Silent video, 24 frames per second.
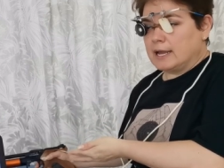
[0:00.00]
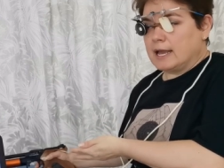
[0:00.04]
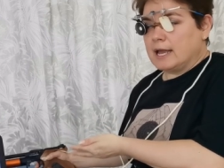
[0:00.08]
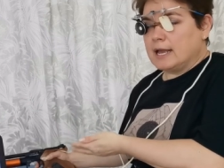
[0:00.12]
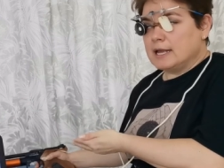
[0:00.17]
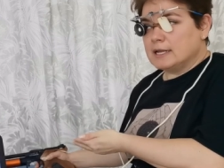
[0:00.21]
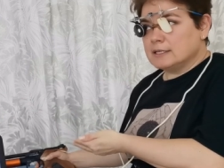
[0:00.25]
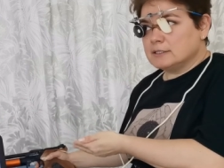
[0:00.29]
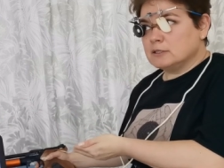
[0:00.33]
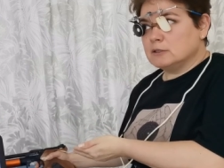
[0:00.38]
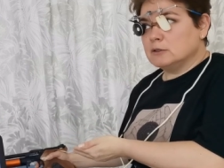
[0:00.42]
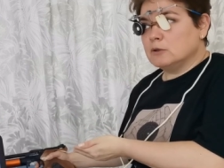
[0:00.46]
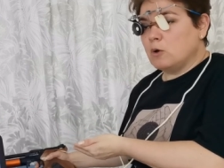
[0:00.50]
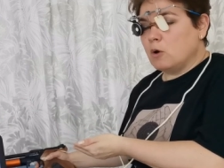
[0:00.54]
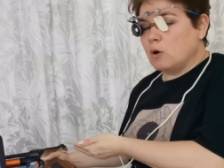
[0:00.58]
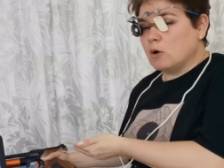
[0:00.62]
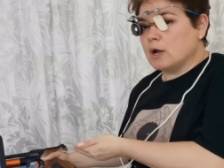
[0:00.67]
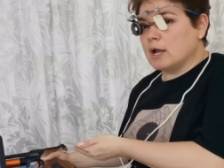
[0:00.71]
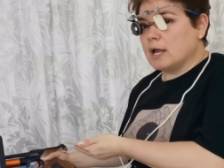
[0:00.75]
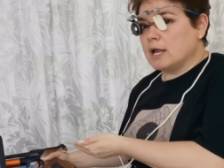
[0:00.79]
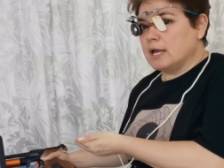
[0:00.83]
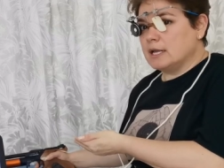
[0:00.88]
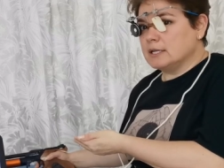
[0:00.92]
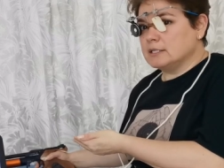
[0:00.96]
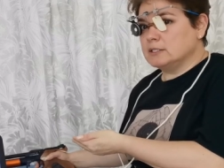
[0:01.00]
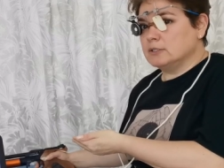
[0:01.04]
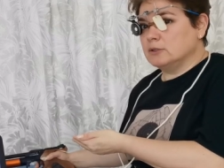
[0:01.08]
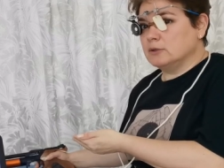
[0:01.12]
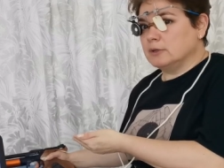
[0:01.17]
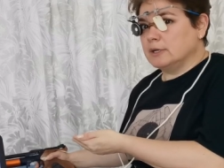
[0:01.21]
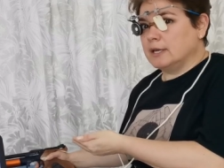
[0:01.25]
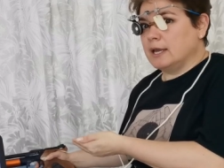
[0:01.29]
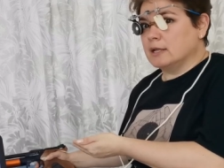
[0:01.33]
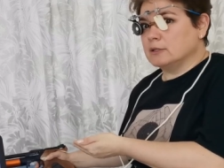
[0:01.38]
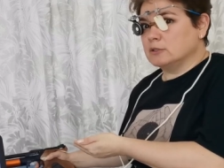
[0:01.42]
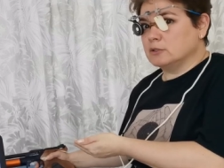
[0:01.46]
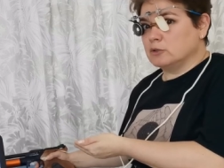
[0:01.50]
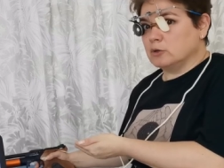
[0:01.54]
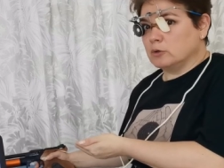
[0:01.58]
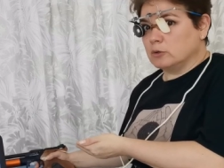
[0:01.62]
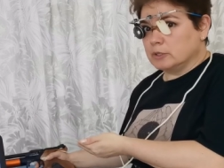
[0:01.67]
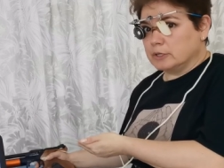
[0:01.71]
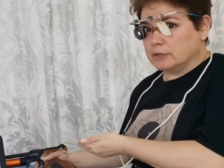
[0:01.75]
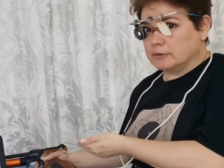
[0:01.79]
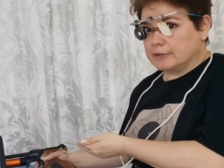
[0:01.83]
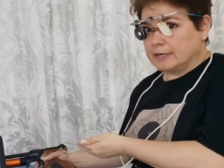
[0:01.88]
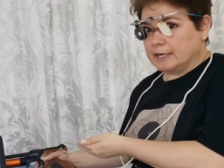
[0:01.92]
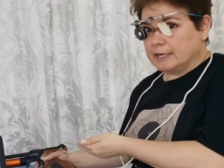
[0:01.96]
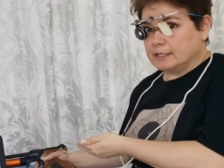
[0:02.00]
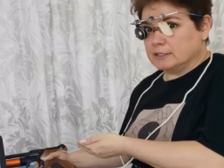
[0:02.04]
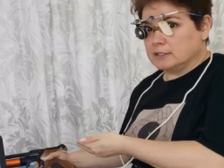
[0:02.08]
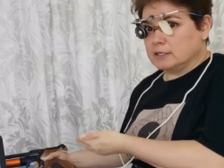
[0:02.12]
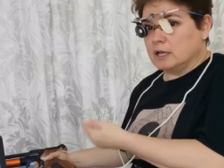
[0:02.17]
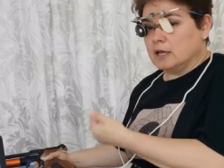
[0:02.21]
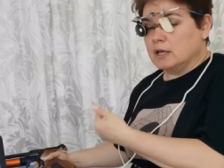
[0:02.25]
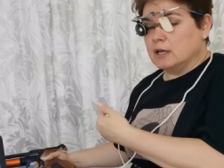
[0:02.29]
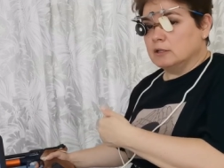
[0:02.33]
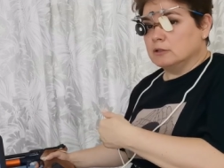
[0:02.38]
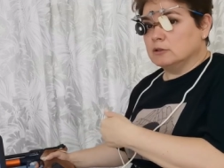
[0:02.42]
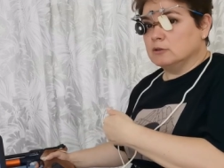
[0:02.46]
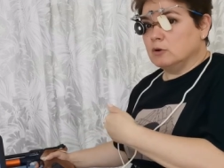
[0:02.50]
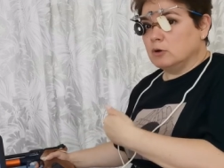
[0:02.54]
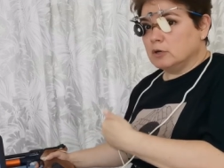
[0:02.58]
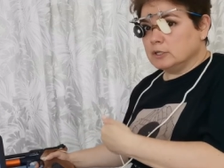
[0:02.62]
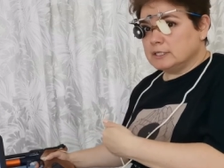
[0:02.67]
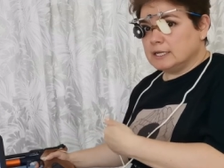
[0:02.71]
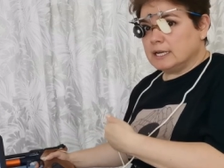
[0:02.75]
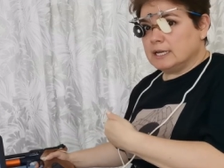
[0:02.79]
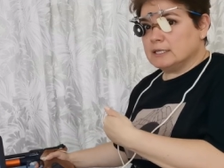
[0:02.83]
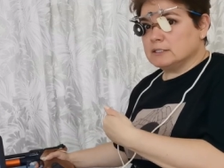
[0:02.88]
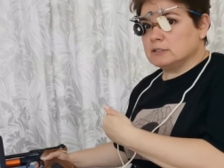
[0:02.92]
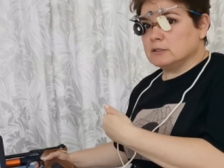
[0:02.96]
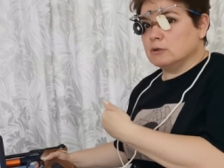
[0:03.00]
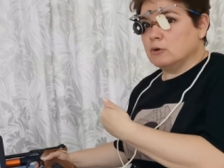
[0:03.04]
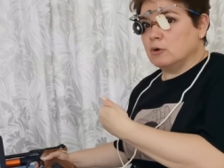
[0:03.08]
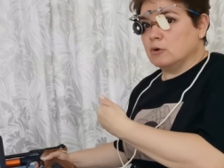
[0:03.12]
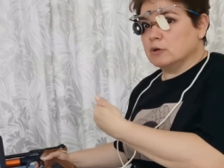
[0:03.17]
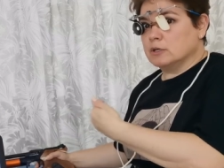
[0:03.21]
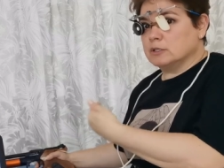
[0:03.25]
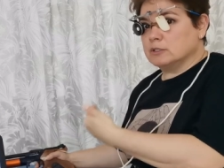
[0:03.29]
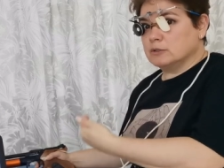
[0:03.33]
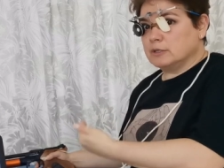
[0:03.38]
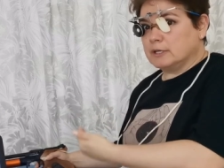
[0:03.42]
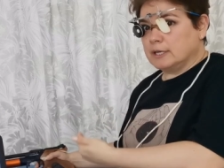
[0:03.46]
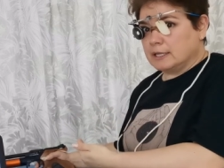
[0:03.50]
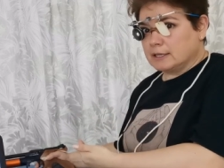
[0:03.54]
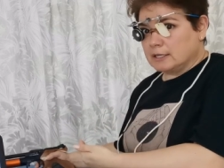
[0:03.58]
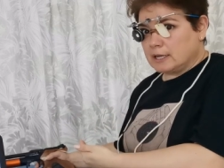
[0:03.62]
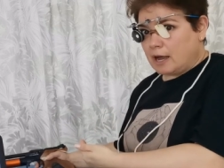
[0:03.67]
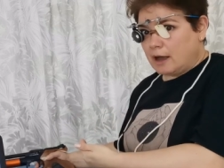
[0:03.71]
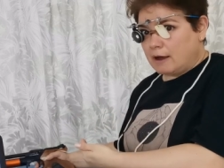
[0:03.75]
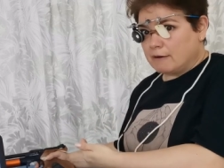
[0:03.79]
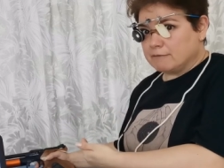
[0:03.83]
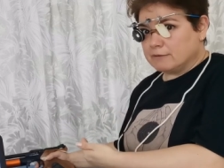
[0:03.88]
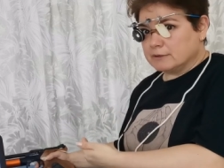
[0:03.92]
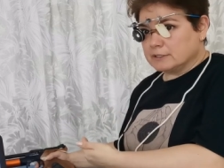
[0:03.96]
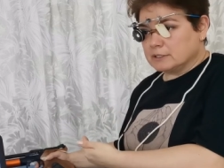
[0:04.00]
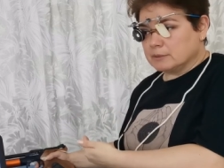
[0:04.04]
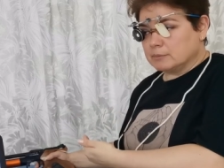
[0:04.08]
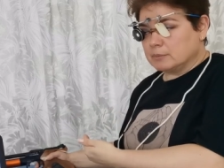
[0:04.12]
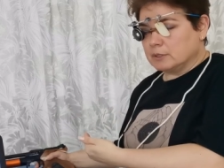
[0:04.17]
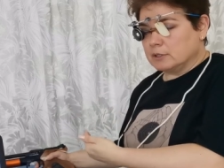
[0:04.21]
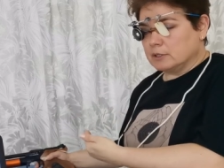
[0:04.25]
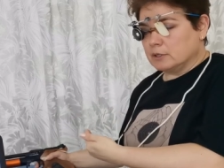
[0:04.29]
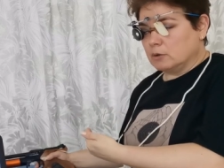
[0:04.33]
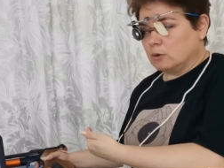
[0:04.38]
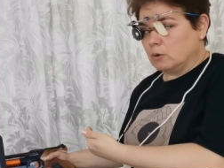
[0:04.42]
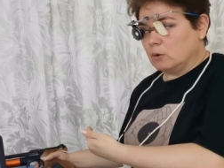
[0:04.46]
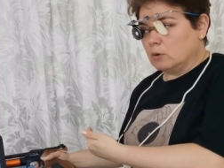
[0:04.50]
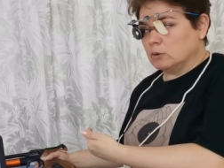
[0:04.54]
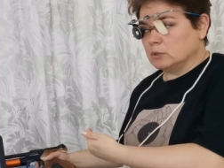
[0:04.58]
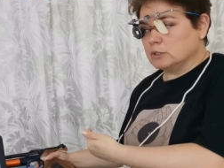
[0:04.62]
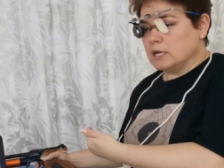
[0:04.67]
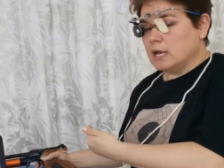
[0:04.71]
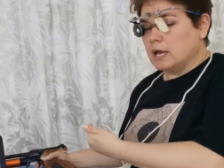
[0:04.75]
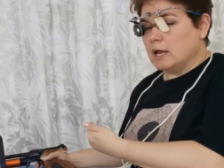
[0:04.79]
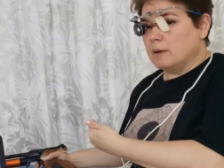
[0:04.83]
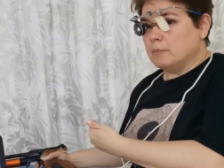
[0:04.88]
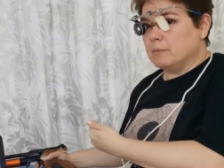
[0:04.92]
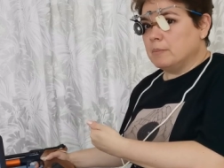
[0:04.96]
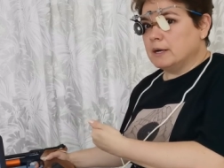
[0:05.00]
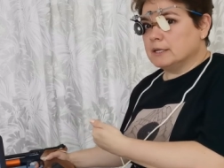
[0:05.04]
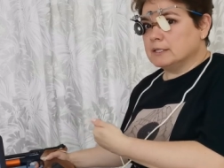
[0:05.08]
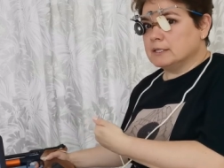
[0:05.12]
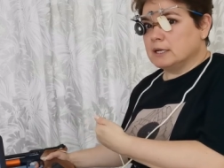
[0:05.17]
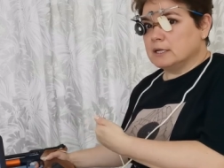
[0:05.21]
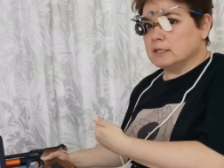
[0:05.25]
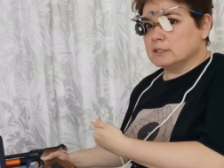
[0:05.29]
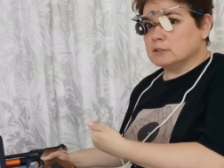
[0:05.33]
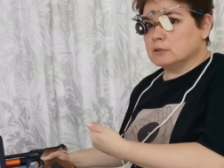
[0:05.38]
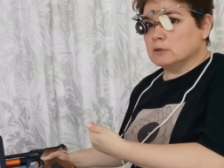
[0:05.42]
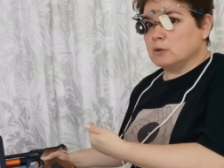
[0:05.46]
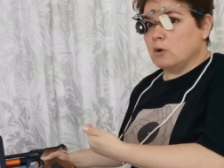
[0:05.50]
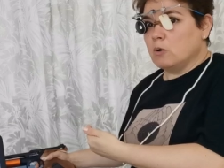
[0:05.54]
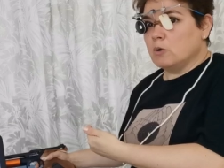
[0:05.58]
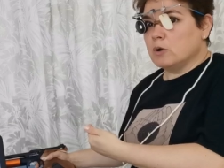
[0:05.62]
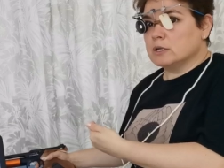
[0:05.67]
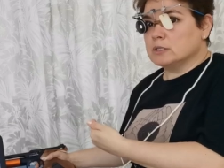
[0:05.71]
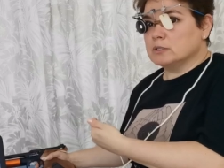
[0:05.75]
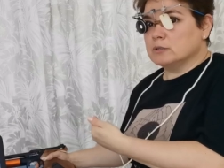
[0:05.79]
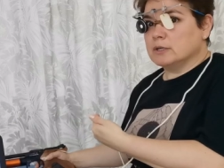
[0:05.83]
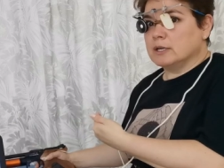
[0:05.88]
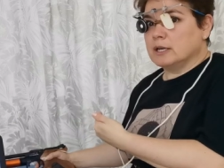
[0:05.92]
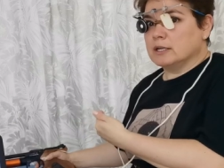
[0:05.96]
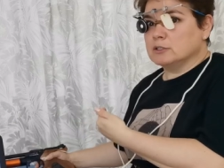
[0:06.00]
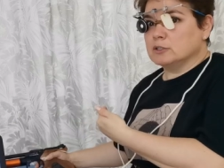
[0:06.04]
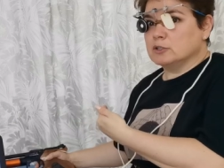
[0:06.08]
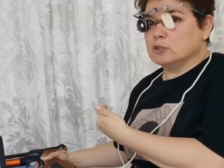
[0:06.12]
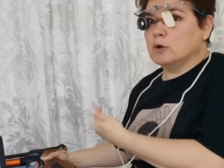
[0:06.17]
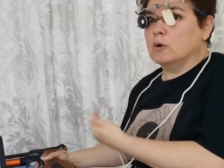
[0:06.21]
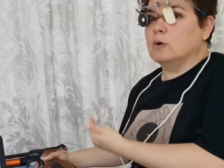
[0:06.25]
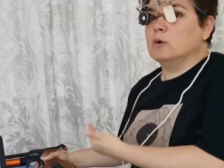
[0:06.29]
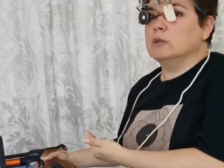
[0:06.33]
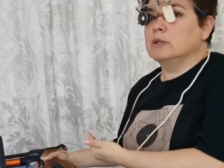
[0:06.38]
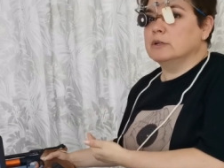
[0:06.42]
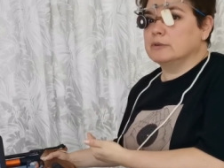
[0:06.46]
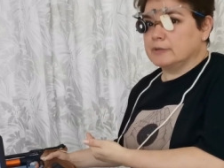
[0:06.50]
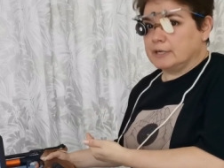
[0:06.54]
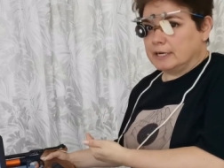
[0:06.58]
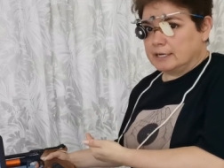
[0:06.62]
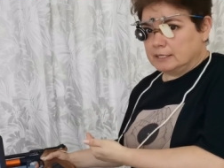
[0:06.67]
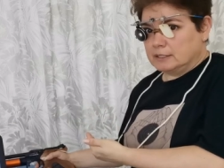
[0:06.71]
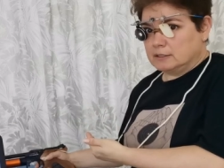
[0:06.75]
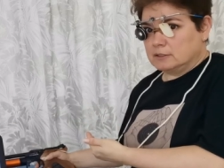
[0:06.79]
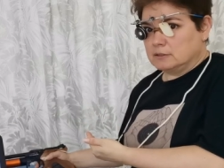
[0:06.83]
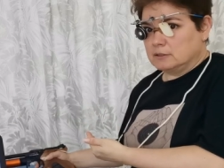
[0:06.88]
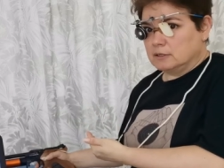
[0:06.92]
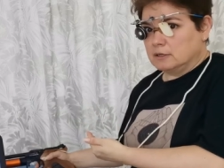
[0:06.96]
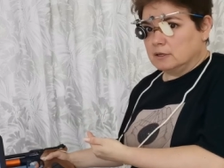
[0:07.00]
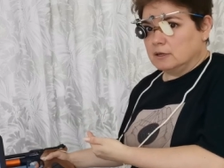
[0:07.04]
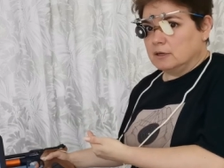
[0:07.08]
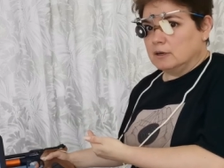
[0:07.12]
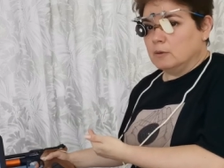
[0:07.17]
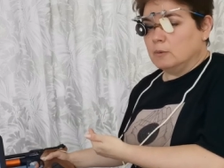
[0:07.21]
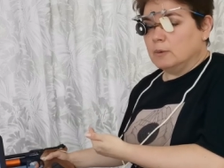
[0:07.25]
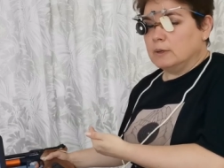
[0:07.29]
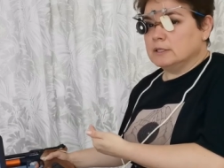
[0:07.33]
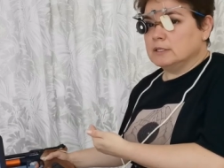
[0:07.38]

Like as long as you can tolerate, not as long as you can comfortably hold, but as long as you can tolerate.